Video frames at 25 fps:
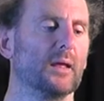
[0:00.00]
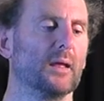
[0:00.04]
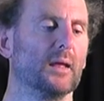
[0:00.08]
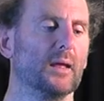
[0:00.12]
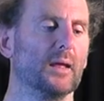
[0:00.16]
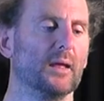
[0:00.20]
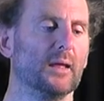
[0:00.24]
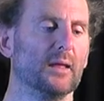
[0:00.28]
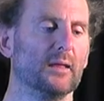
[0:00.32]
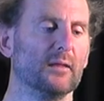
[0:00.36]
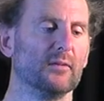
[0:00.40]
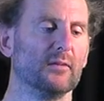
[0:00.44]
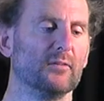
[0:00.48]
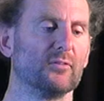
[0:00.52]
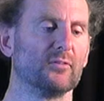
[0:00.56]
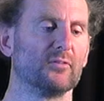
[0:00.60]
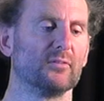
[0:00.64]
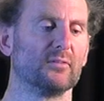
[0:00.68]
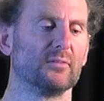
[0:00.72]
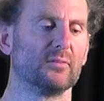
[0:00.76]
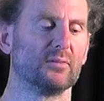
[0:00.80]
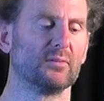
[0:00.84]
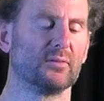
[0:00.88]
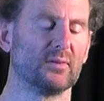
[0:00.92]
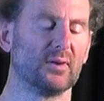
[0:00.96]
Is
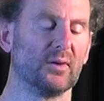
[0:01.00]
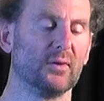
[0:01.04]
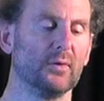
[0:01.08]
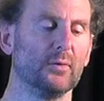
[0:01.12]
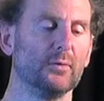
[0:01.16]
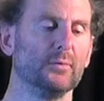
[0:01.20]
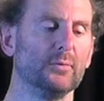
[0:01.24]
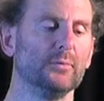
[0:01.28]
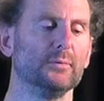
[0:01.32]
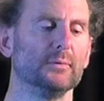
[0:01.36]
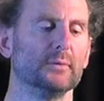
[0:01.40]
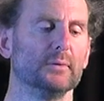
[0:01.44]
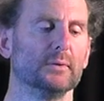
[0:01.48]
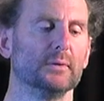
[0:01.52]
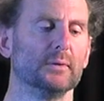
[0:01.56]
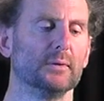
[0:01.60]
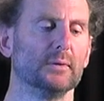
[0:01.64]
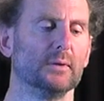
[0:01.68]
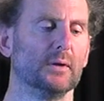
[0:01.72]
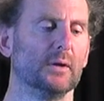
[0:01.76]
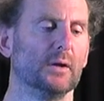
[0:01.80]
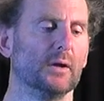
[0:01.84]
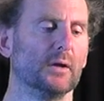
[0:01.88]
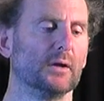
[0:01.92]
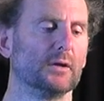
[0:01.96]
2
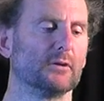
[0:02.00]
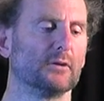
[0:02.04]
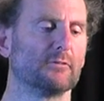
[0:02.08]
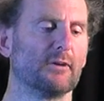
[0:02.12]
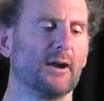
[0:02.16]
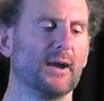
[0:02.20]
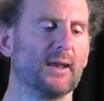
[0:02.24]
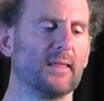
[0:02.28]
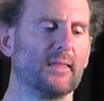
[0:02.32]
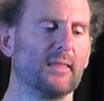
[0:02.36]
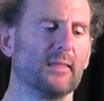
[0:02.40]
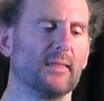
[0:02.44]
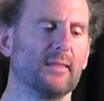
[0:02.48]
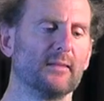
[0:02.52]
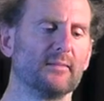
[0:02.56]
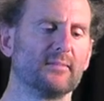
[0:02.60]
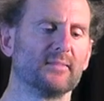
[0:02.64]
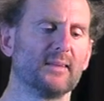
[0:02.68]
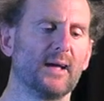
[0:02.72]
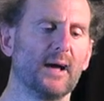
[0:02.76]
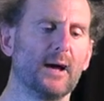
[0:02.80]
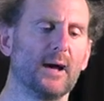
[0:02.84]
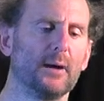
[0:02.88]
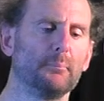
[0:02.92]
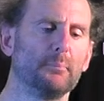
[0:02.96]
greater than the
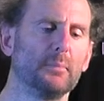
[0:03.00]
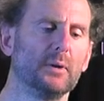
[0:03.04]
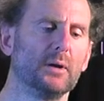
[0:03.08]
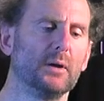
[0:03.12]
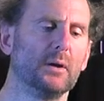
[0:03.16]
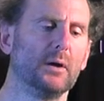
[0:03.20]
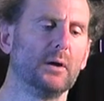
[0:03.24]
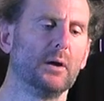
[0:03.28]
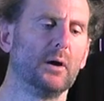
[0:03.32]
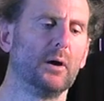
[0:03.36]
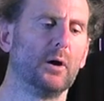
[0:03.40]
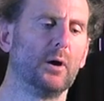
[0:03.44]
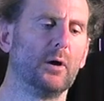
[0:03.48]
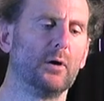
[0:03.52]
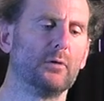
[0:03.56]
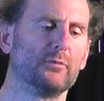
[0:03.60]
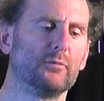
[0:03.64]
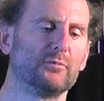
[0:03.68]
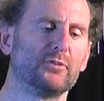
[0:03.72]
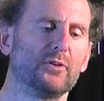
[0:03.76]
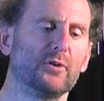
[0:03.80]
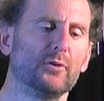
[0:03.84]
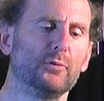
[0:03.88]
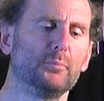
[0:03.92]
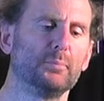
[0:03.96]
sum of
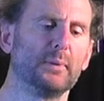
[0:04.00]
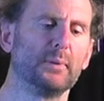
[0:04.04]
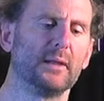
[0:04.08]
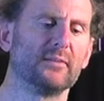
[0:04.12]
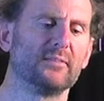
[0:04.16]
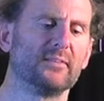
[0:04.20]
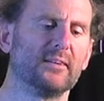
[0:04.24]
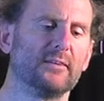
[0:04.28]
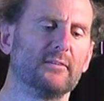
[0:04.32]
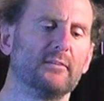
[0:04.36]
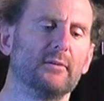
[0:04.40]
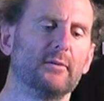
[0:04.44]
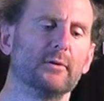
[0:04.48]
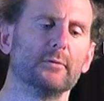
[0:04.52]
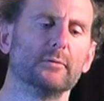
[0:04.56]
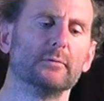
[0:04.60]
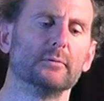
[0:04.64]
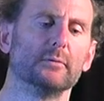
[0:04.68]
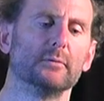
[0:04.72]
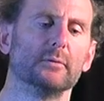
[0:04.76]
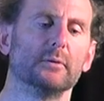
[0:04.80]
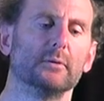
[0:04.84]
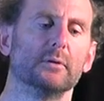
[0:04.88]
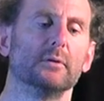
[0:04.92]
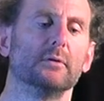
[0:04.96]
2 plus 0?
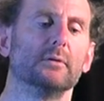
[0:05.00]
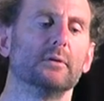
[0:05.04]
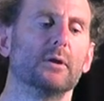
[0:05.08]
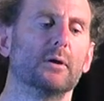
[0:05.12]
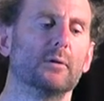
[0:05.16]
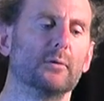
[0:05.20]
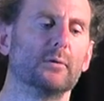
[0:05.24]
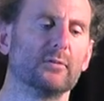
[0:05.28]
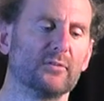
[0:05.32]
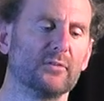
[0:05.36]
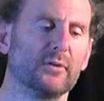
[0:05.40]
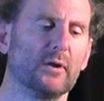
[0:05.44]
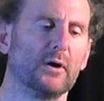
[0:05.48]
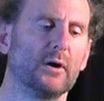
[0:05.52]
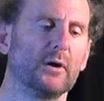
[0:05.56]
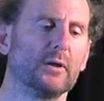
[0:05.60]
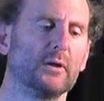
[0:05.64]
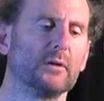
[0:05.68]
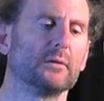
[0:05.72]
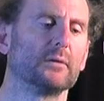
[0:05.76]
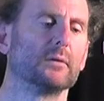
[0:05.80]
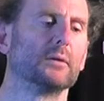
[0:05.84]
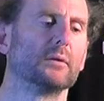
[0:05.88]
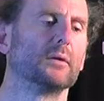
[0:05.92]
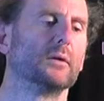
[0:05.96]
No, it's not.
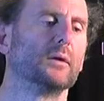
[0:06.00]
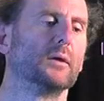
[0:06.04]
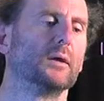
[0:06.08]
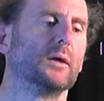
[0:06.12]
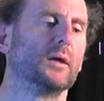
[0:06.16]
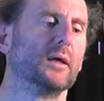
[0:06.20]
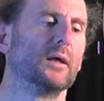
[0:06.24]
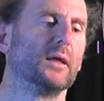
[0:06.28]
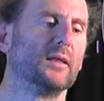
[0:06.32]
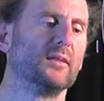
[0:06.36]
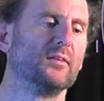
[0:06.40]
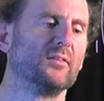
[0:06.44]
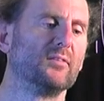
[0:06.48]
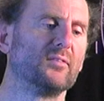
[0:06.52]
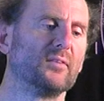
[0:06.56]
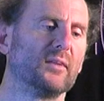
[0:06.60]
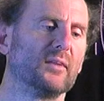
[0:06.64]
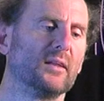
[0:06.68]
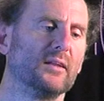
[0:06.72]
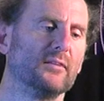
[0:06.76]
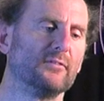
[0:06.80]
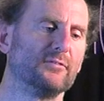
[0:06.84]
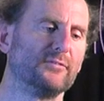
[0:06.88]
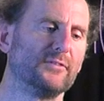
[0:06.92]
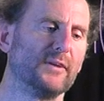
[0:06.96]
Is
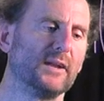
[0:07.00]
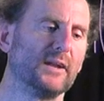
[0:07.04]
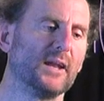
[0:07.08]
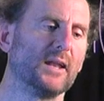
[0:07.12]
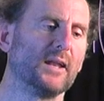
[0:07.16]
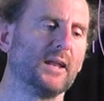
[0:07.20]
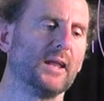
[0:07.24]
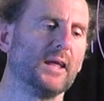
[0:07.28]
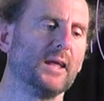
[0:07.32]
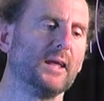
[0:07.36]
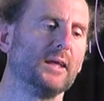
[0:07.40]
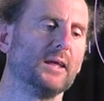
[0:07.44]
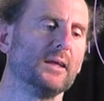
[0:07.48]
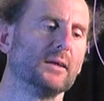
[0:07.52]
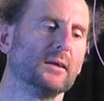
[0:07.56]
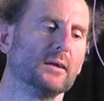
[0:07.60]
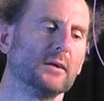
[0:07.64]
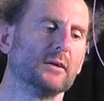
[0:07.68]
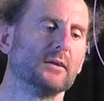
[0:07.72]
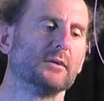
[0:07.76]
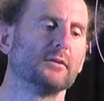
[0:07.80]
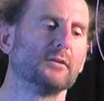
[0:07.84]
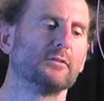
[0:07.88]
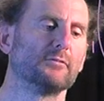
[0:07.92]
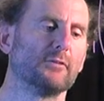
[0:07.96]
infinity
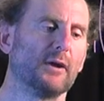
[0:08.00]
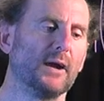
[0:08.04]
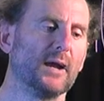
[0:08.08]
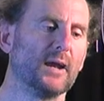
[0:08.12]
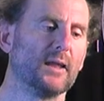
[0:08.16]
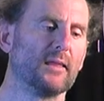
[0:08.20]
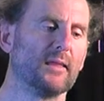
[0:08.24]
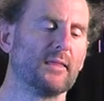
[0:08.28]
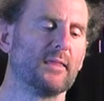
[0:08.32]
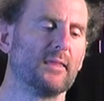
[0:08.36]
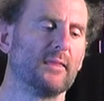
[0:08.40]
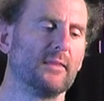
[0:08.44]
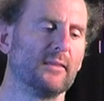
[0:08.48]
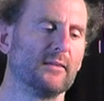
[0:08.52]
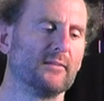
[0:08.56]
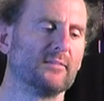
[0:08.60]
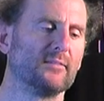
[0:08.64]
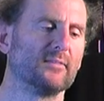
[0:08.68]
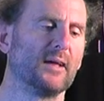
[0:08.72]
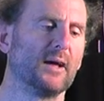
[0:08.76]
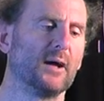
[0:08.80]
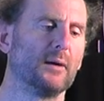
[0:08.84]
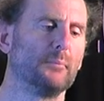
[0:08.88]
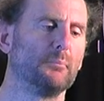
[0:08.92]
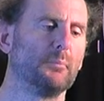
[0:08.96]
greater than the
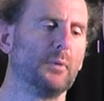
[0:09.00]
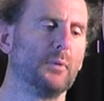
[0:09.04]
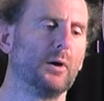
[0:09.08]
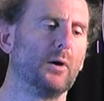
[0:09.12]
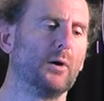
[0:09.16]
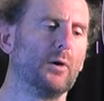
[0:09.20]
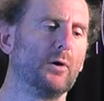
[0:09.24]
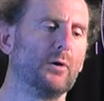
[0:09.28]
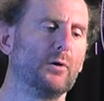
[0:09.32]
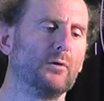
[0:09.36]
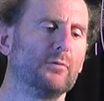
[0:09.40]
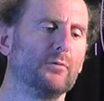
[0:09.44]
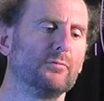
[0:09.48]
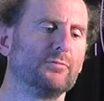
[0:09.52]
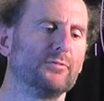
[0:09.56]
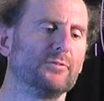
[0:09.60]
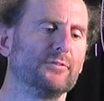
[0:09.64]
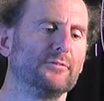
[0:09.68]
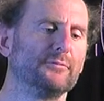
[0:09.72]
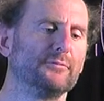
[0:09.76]
sum of